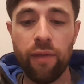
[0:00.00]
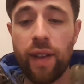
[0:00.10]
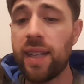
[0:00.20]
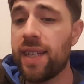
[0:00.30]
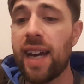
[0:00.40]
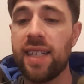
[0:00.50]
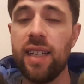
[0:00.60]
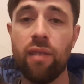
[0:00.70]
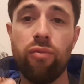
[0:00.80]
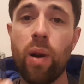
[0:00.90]

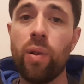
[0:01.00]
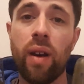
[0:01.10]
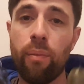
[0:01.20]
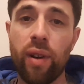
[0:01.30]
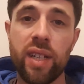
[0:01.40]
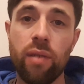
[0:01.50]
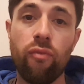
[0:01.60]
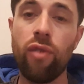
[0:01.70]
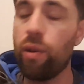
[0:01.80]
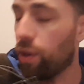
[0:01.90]
Fantastic. Well done, Preston.
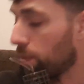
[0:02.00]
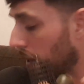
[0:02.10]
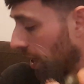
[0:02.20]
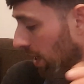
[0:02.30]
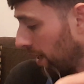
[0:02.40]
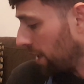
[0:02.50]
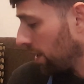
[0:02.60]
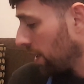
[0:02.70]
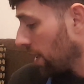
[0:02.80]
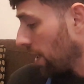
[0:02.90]
Real good bit of kit.
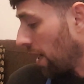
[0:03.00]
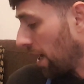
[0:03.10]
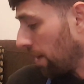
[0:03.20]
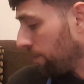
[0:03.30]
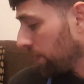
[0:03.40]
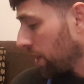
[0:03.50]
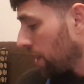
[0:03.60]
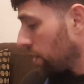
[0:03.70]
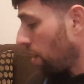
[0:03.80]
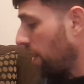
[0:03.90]

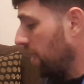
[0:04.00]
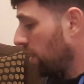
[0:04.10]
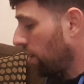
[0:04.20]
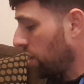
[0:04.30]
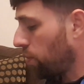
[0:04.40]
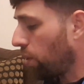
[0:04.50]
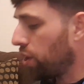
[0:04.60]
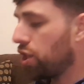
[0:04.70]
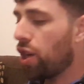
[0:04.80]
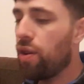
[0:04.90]
So this, I just wanted
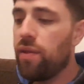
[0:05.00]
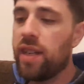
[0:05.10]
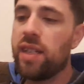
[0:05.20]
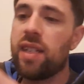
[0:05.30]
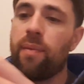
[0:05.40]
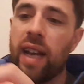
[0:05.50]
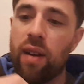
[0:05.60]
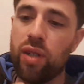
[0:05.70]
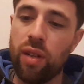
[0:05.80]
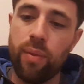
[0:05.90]
to show you, this is something
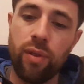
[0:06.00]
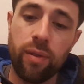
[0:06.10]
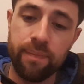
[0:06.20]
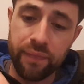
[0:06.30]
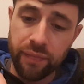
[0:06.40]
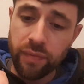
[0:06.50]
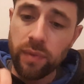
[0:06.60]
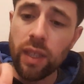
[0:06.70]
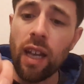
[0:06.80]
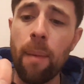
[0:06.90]
else I bought.
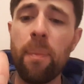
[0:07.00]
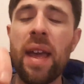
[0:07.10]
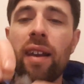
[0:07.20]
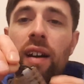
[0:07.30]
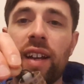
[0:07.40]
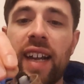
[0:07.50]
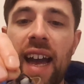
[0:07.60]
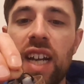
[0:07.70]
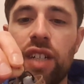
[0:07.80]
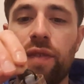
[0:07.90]
A bit like a
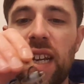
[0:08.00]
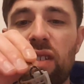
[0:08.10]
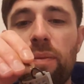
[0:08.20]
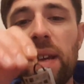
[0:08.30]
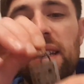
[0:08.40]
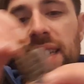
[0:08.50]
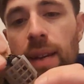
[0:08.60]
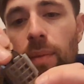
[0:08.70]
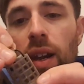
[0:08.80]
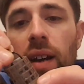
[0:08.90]
cage feeder, a bit
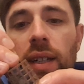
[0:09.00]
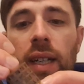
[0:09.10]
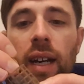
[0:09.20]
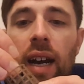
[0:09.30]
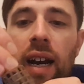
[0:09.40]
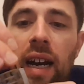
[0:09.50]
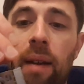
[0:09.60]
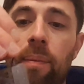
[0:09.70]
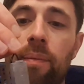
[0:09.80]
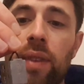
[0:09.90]
similar,
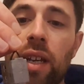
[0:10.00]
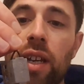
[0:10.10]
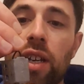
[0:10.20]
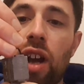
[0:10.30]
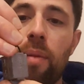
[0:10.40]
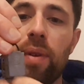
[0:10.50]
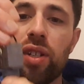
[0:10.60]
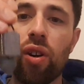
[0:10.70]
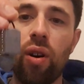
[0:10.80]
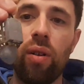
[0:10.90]
you know, but it's
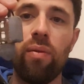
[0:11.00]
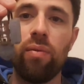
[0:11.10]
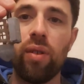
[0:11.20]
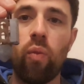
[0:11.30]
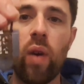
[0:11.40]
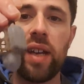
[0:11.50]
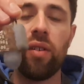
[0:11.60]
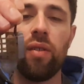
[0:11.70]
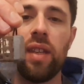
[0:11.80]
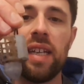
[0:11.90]
got weight on